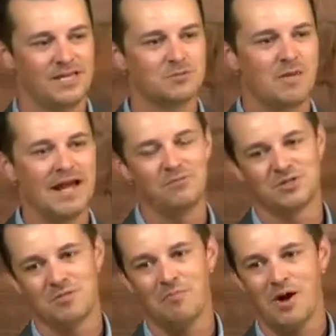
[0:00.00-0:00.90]
This man
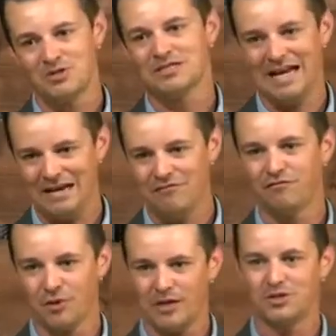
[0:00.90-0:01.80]
was the most
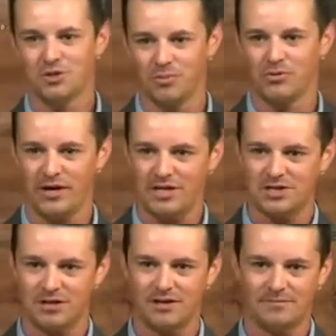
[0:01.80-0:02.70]
influential
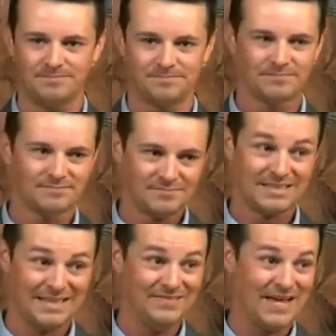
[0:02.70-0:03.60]
preacher
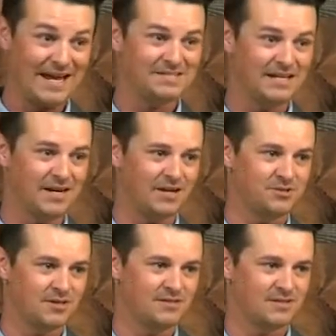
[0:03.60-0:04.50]
in the
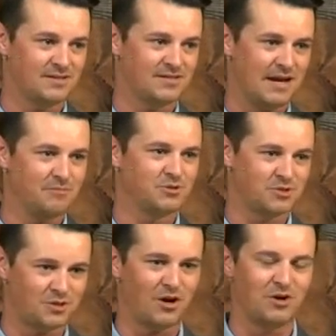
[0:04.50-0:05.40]
1800s, and his name
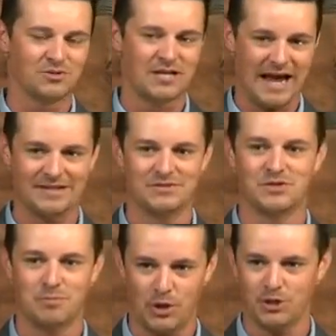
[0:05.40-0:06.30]
was Charles
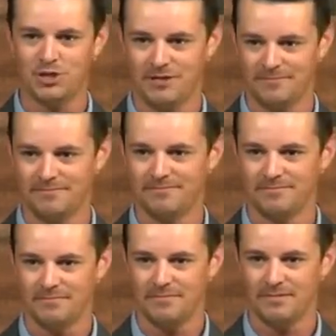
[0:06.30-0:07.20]
Haddon Spurgeon
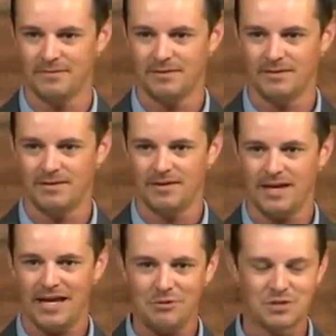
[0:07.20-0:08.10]

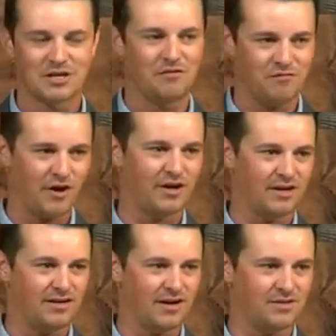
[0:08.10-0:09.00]
he was
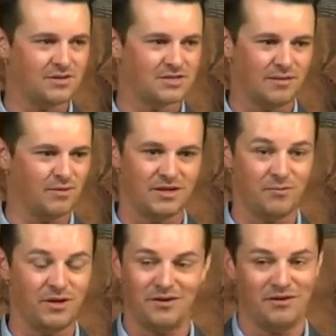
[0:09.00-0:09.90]
converted under someone
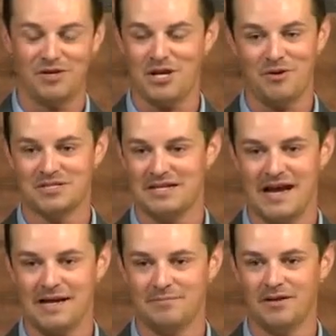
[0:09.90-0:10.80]
that we don't even know his
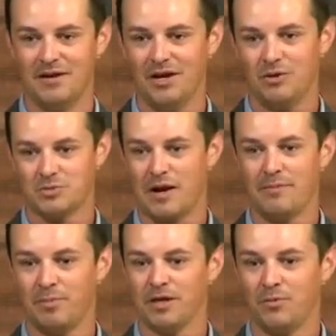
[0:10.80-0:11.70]
name, who was
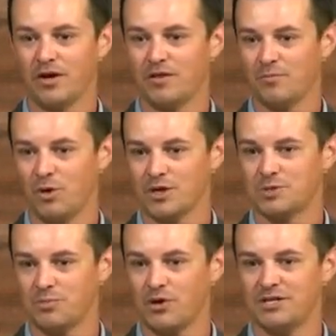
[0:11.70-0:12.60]
probably one of the
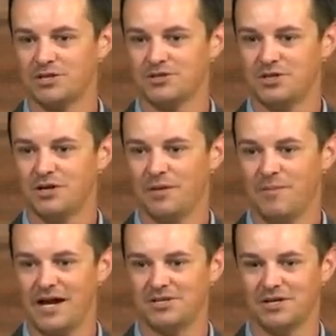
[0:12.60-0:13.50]
worst preachers you could
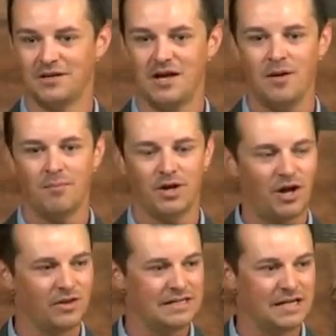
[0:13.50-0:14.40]
imagine. But
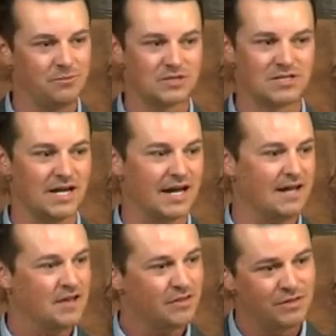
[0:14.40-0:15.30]
all he did was
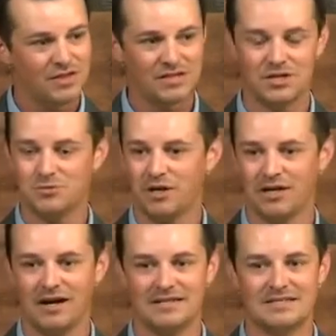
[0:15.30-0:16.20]
say, This is
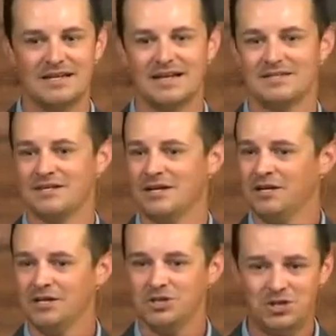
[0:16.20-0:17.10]
what God says
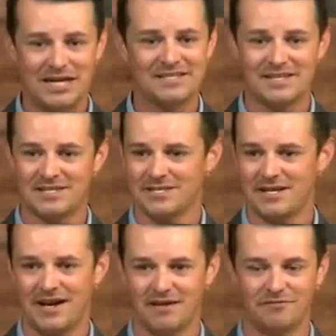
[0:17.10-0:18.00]
Jesus
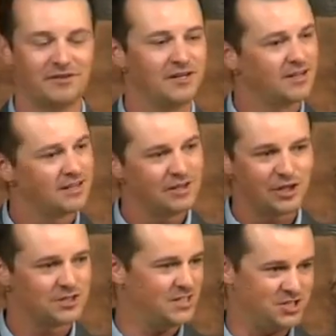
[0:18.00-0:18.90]
is enough.
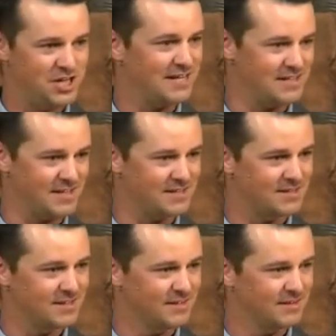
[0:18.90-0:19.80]
Look to
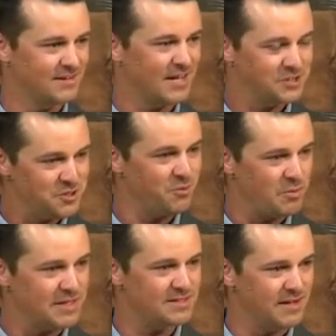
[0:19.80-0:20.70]
Jesus, and you
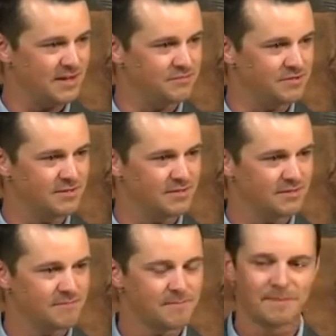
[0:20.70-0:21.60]
will be saved.
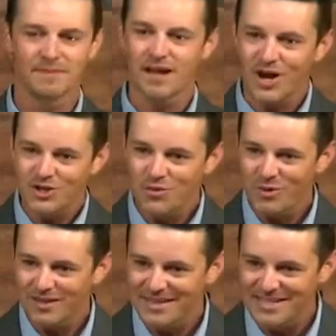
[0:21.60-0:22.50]
Are you
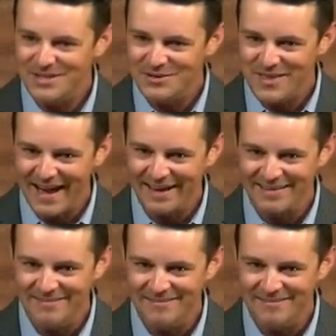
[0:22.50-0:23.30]
willing to do that?